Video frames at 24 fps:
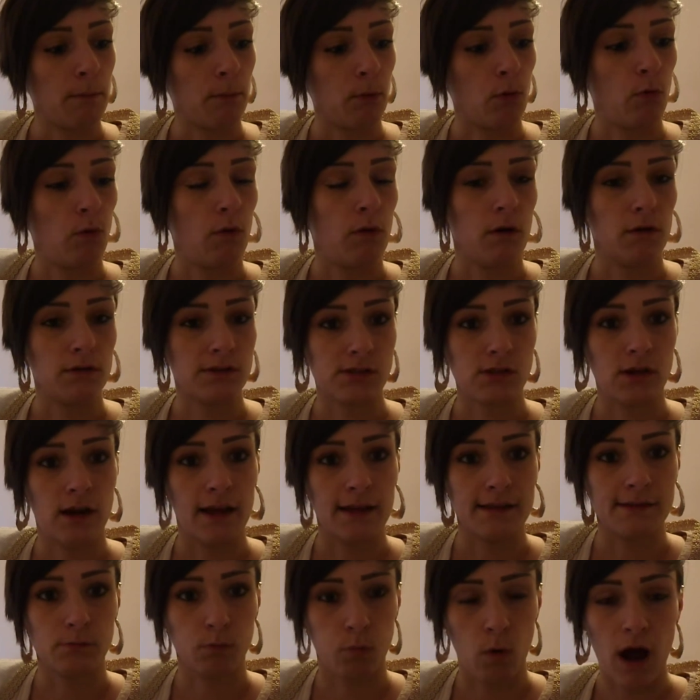I bought
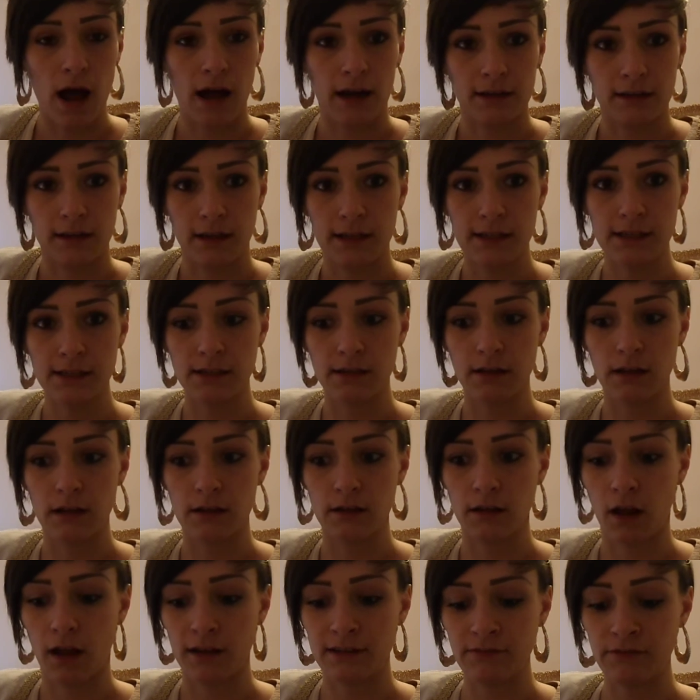size 1,
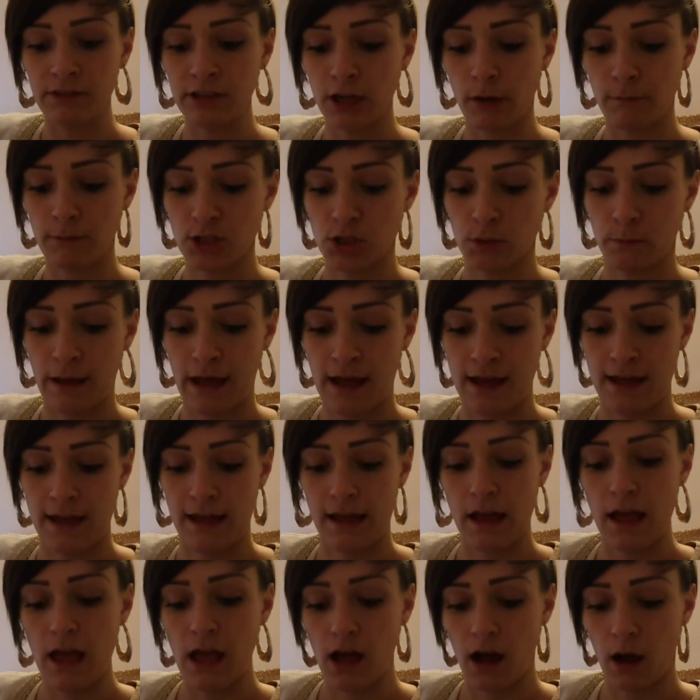like I didn't really know much about
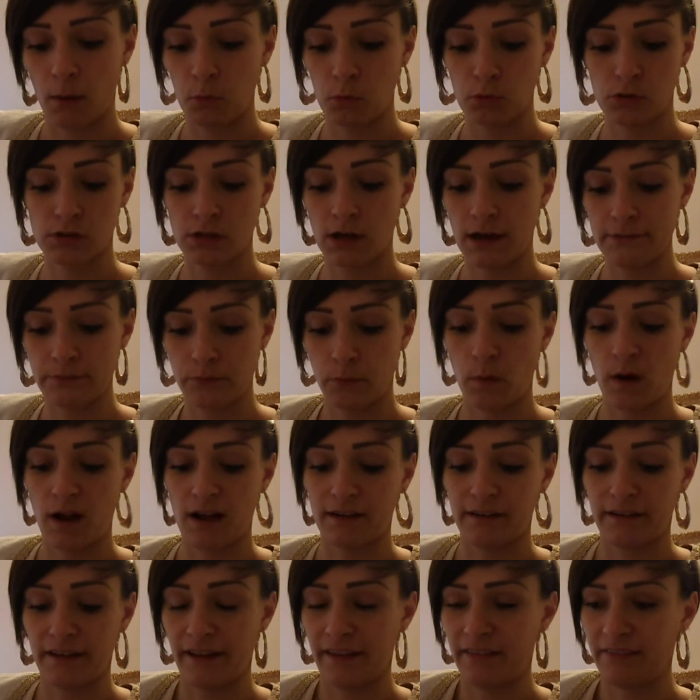it. I bought size
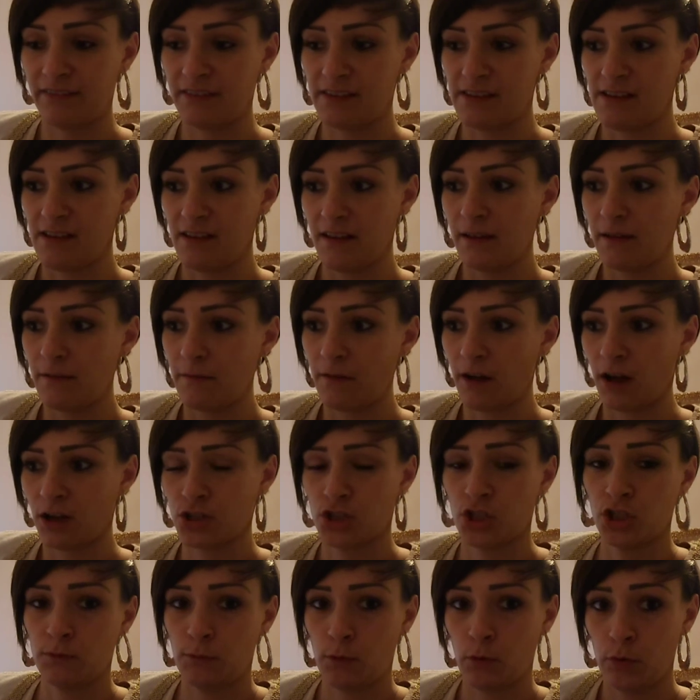1, and I
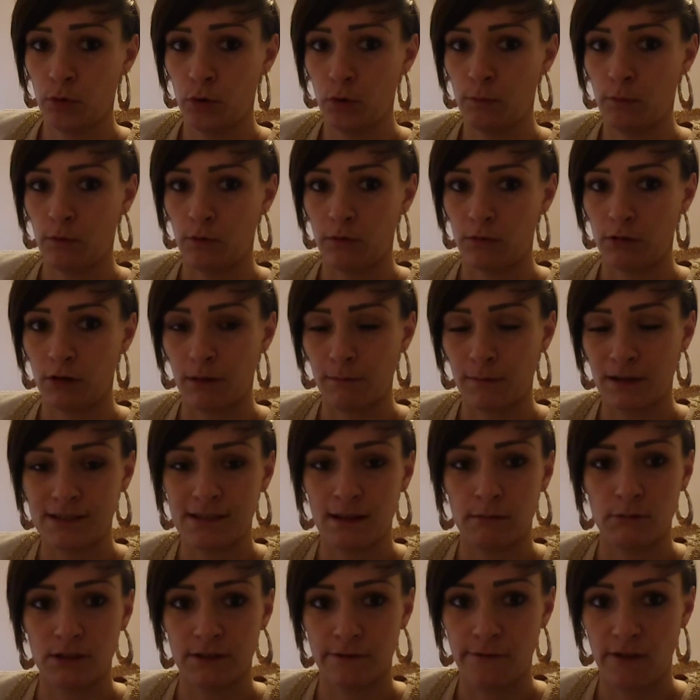should have bought newborn. Like my
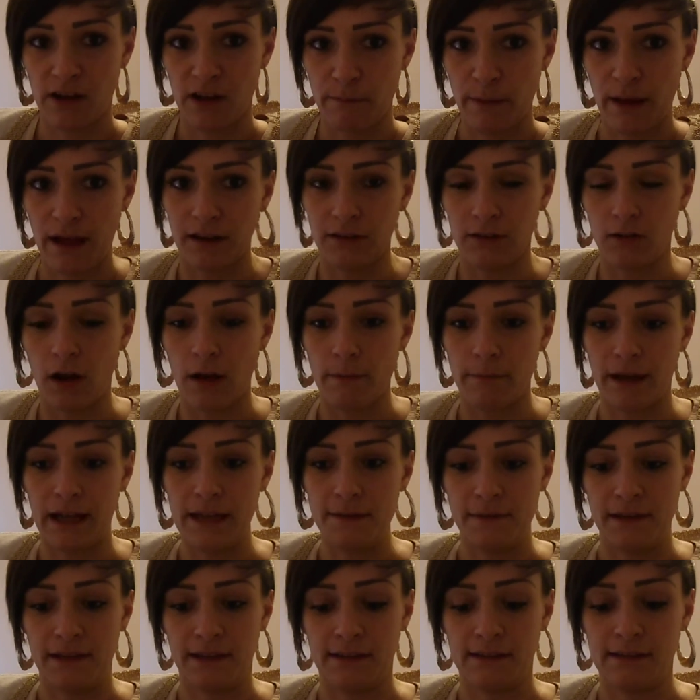son was a £5.9
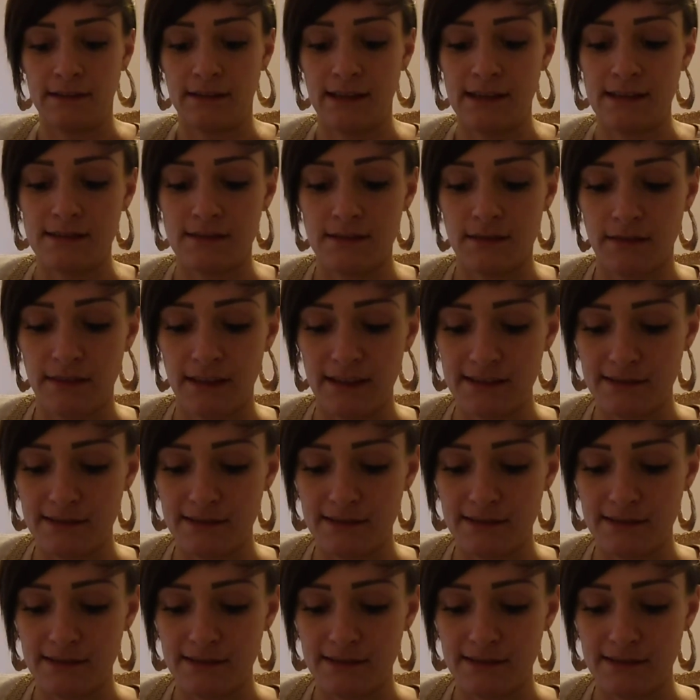baby, and these